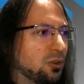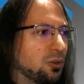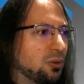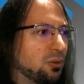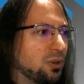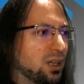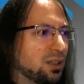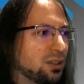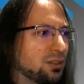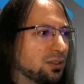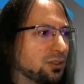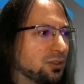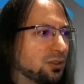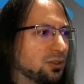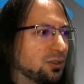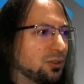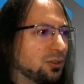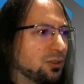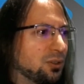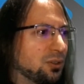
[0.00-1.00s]
around
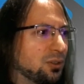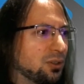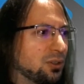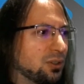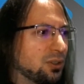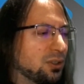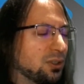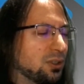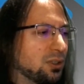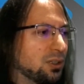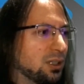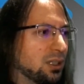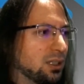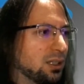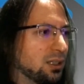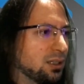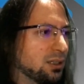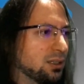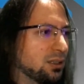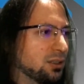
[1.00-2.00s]
the
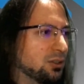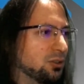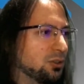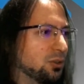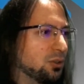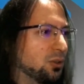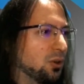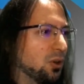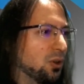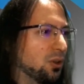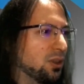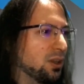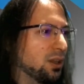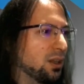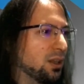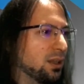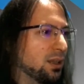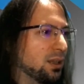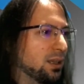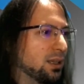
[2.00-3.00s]
con,
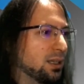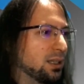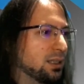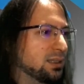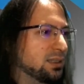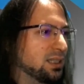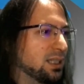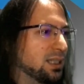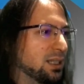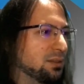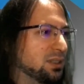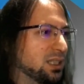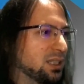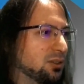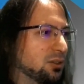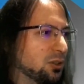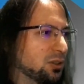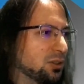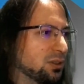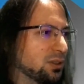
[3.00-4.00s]

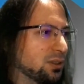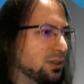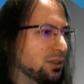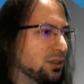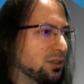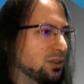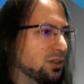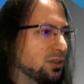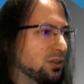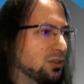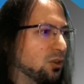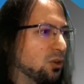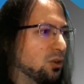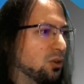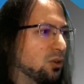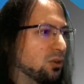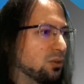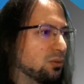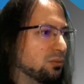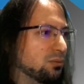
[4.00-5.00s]
CNFTCon?
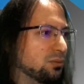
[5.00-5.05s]
So